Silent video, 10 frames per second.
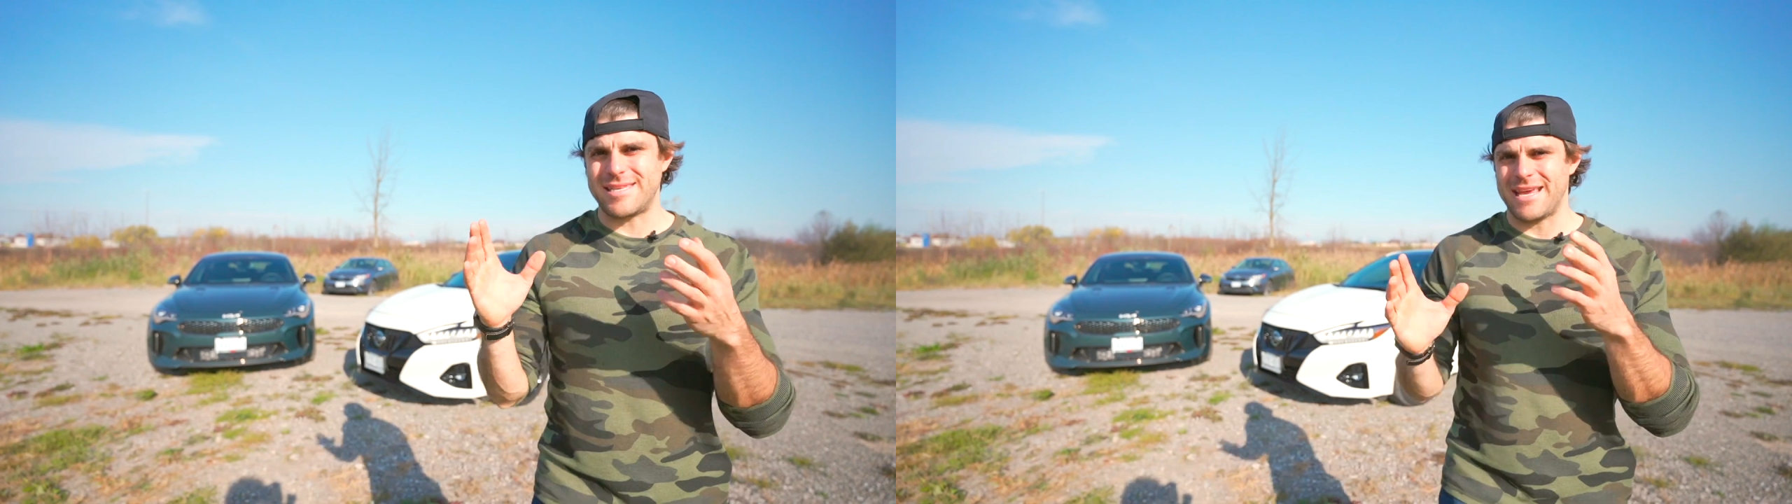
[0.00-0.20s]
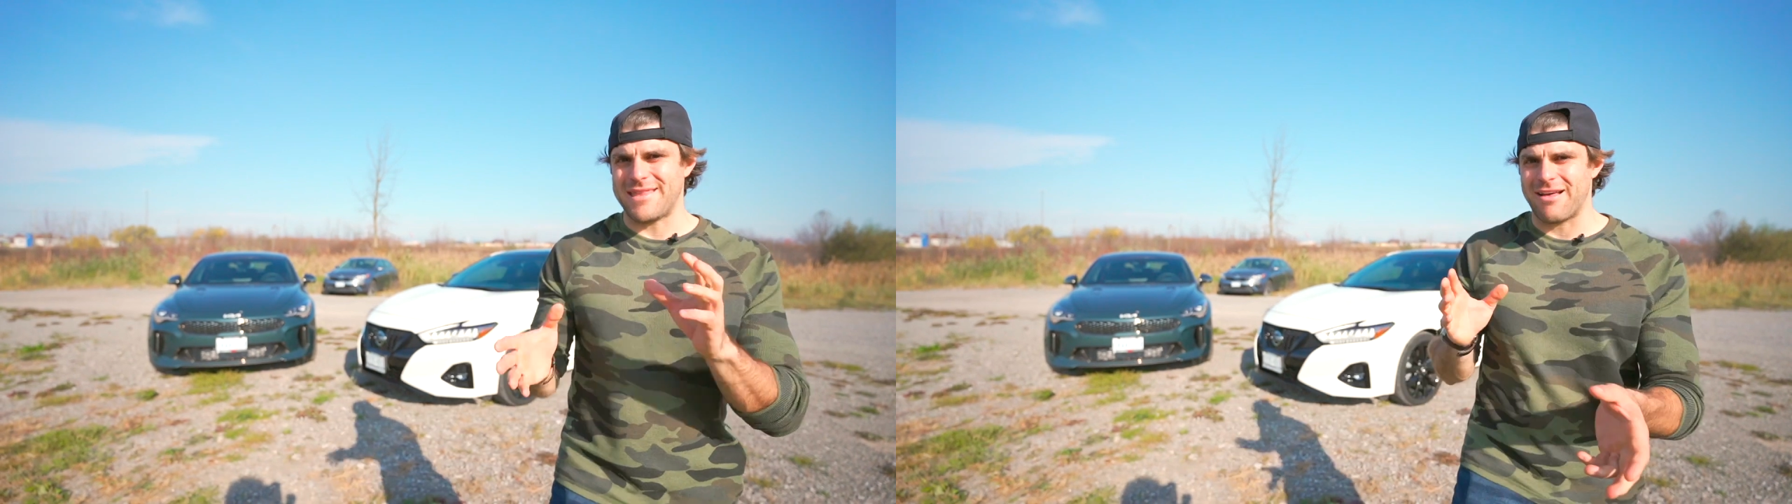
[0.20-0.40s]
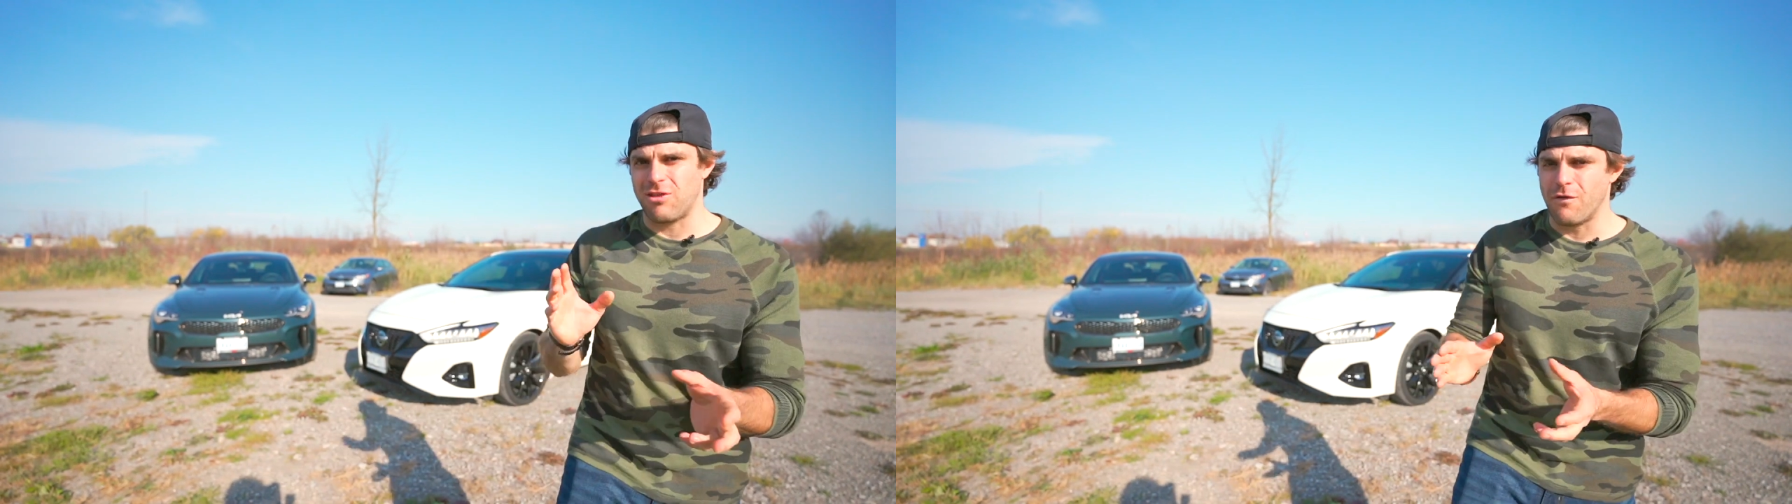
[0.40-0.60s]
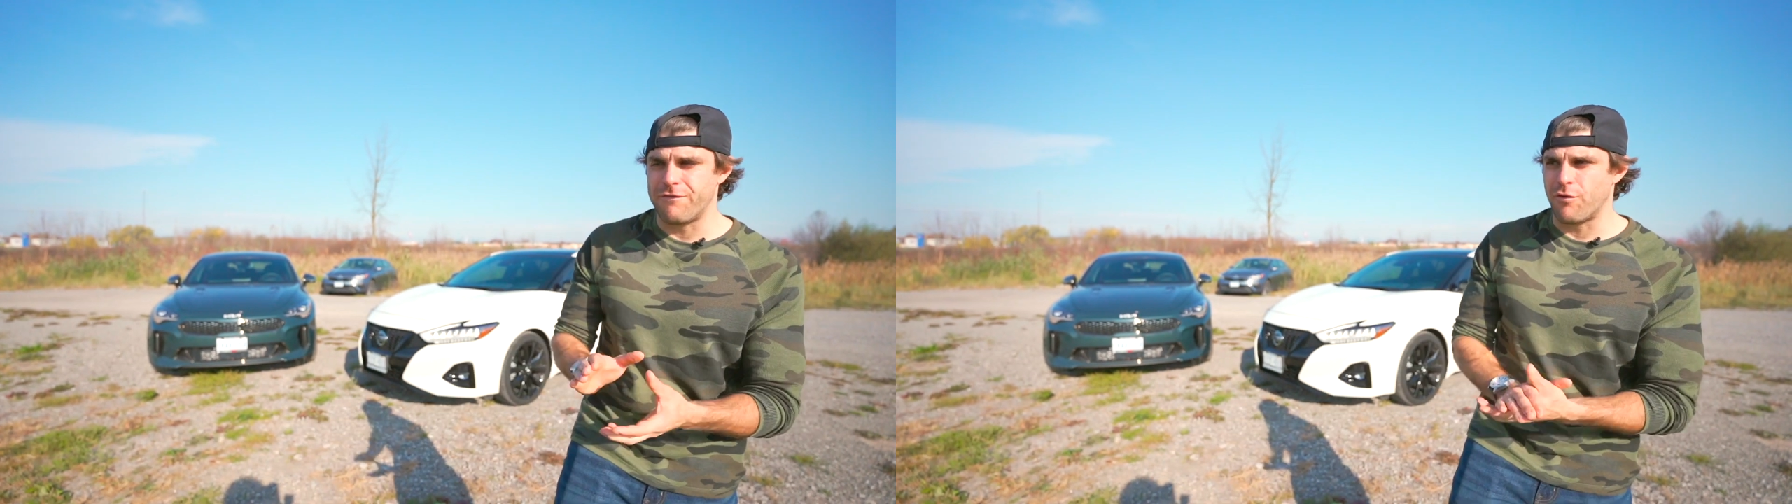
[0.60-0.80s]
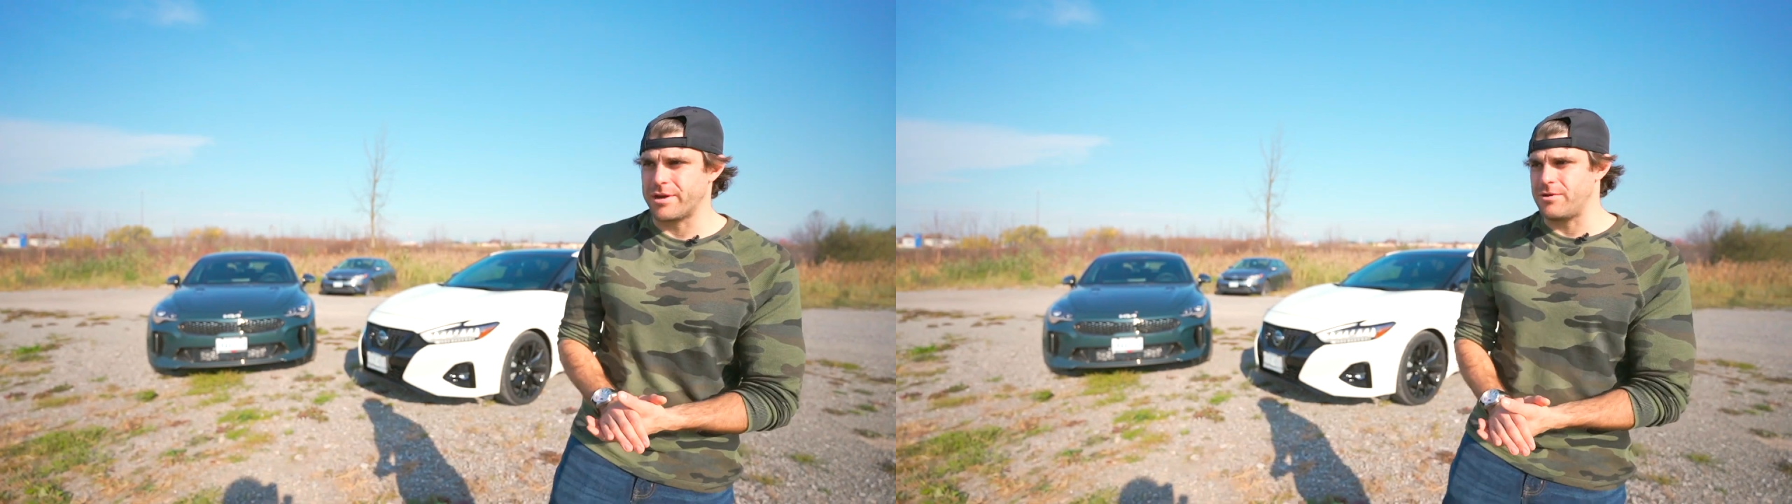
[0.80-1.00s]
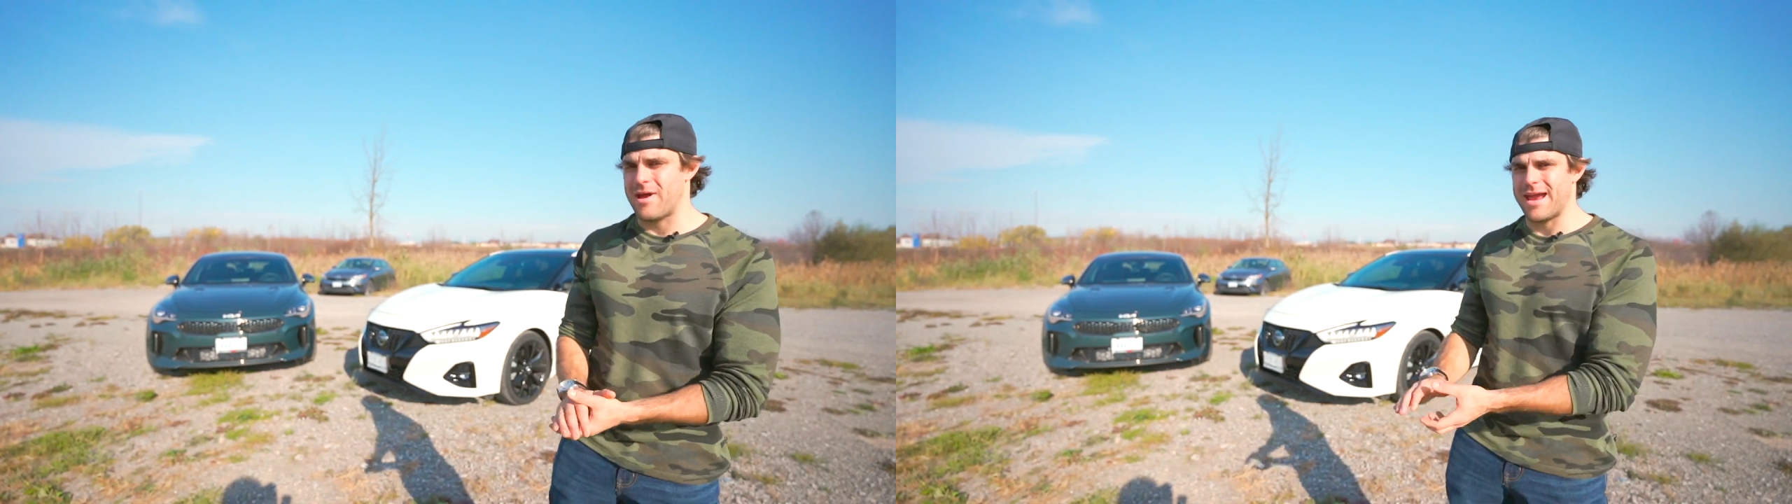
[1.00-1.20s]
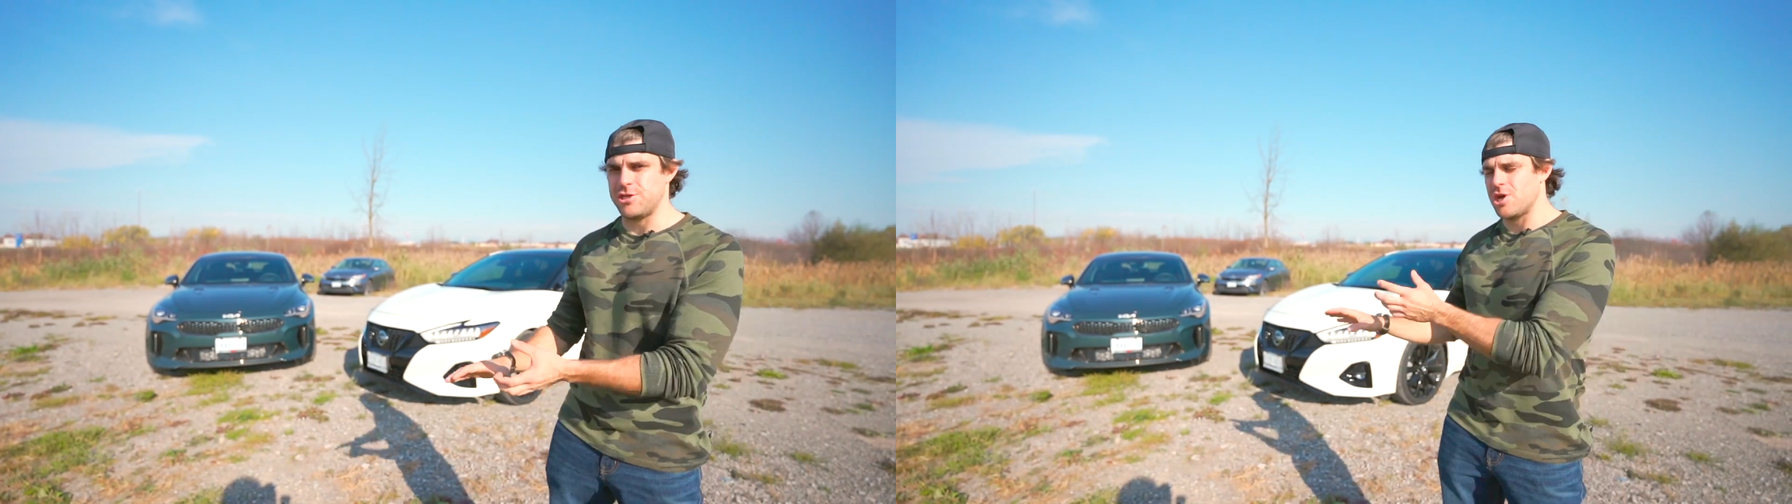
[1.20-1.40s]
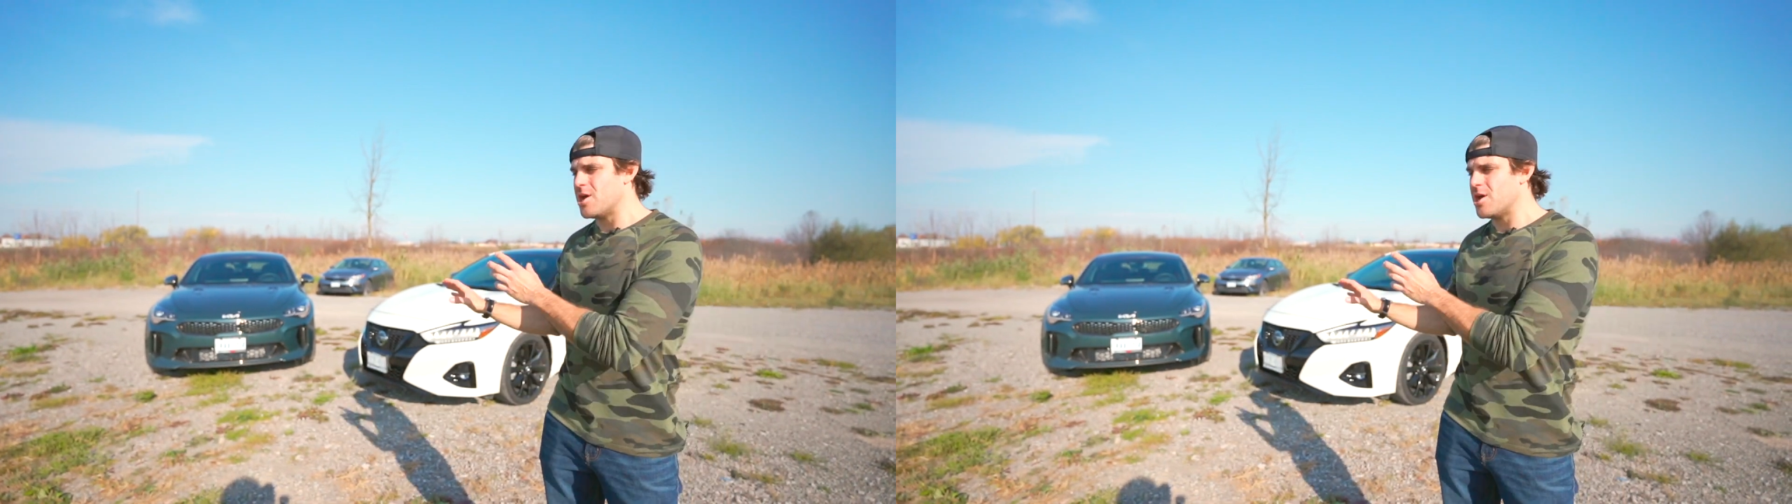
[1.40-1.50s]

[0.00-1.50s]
in that low 40 range.